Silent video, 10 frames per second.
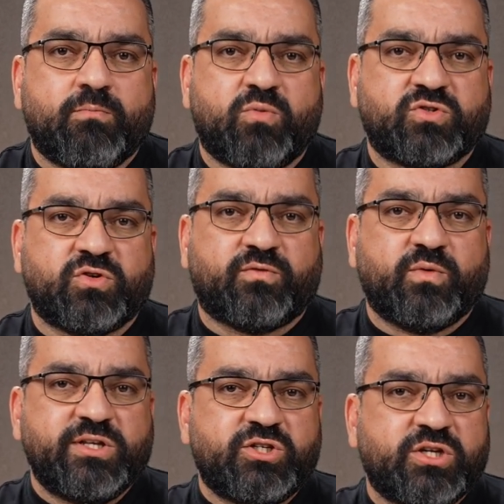most of
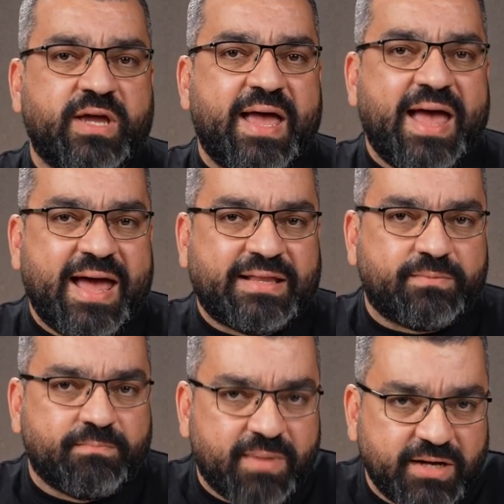which
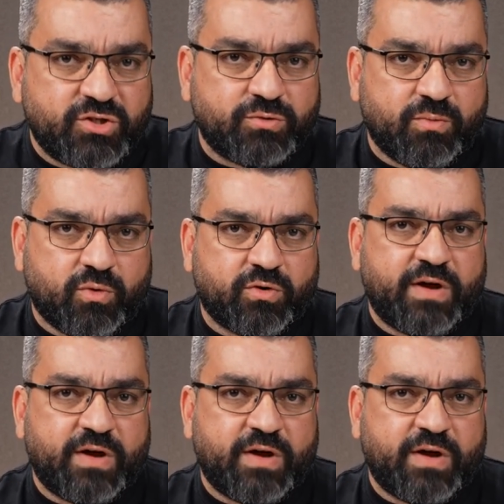at much more